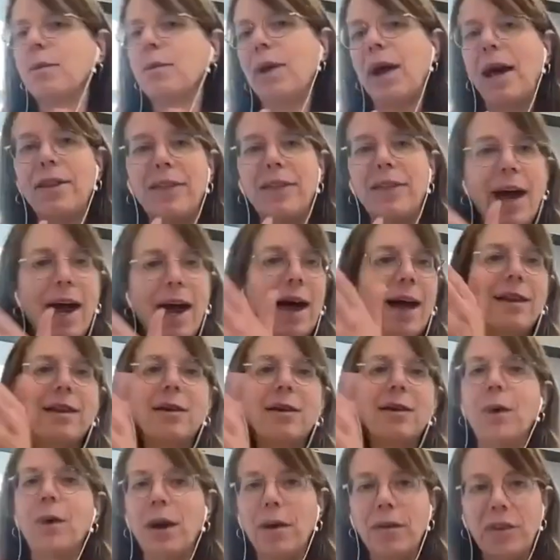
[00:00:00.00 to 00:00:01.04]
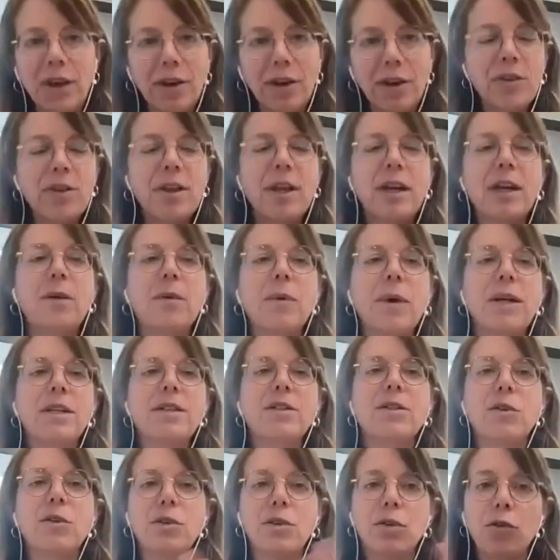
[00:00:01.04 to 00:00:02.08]
they would add that, they would add the other thing, and
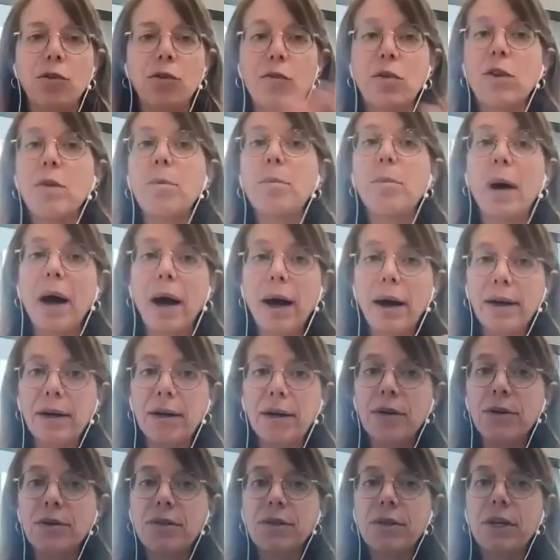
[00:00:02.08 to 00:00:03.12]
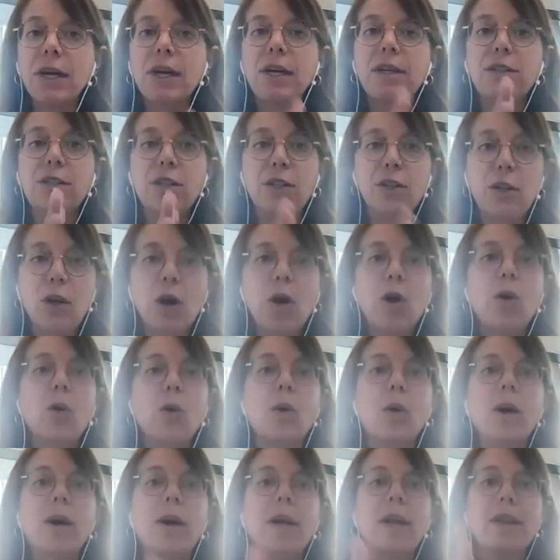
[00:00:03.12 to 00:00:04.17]
right. So so for the buyers to
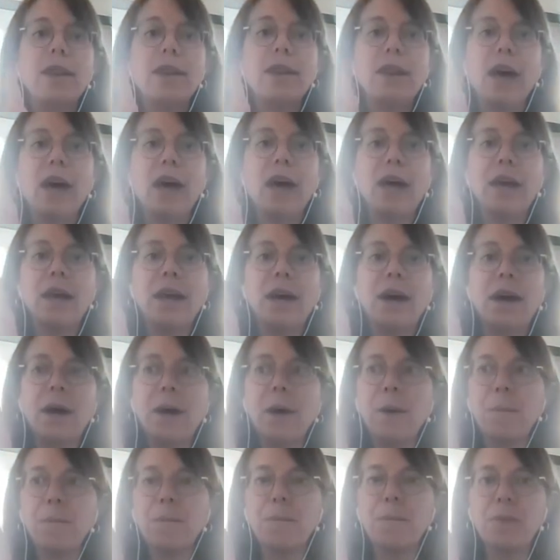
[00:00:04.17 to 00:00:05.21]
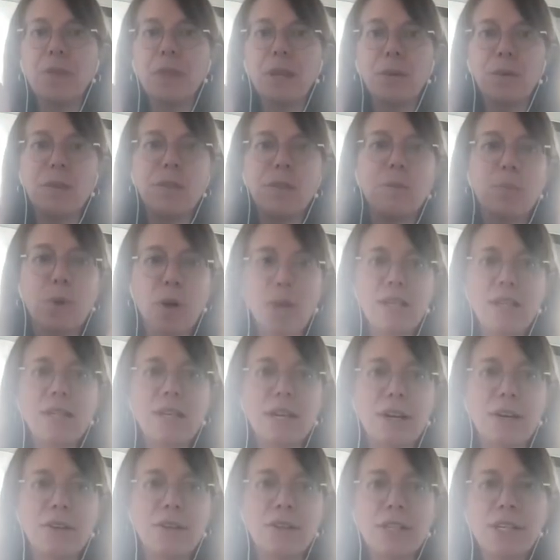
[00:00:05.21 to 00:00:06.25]
know that um, there was a
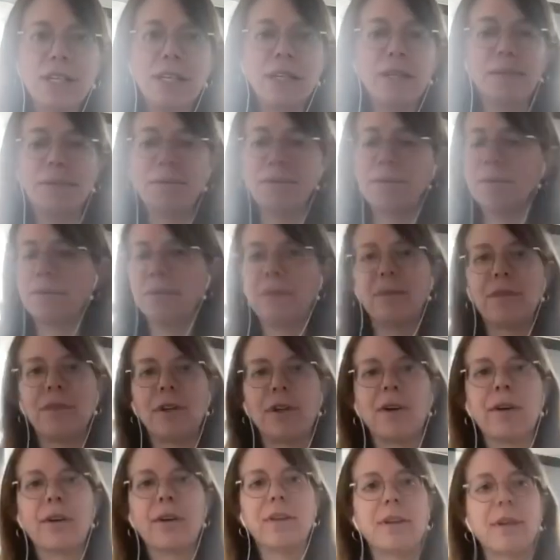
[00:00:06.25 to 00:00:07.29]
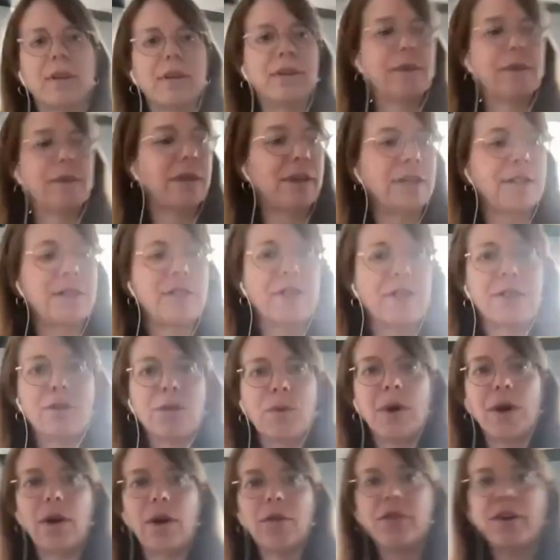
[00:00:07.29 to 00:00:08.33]
price guarantee. Sorry, the lights
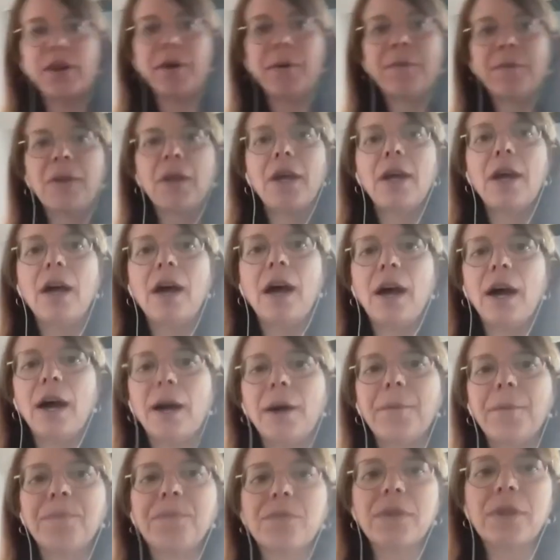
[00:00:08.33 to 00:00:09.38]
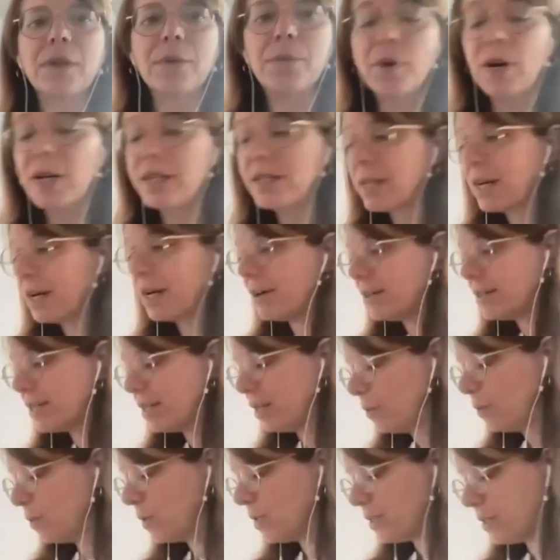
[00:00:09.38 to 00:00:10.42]
just went off here. Um, the price
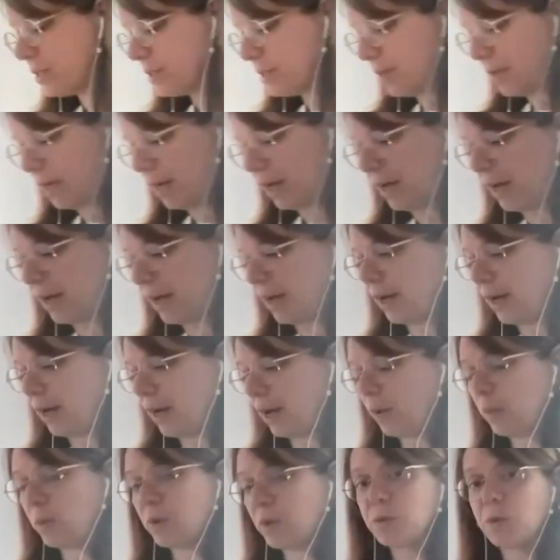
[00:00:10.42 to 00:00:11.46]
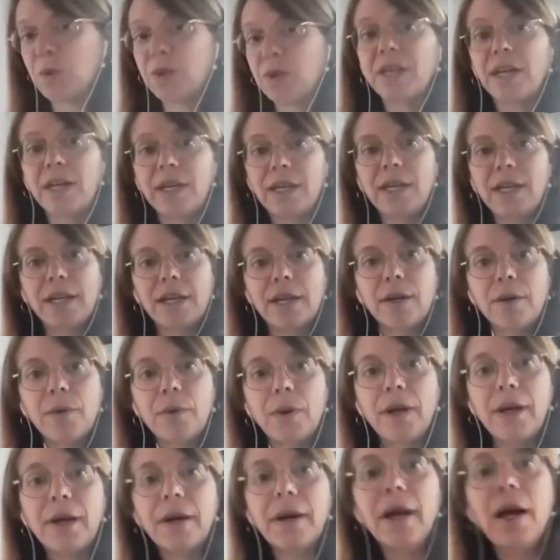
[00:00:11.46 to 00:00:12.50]
guarantee was uh, was what they needed,
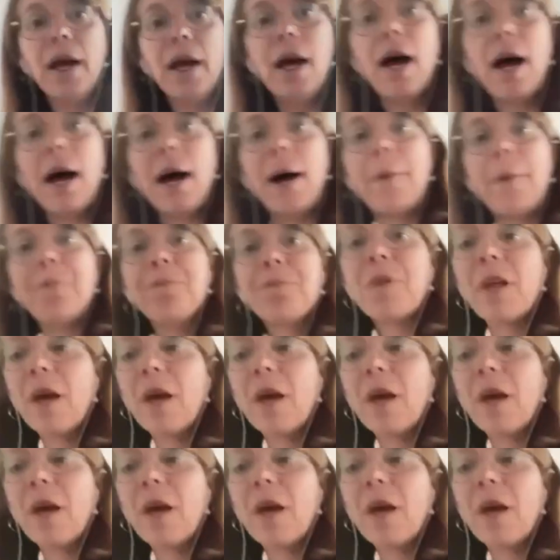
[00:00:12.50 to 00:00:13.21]
right? Um,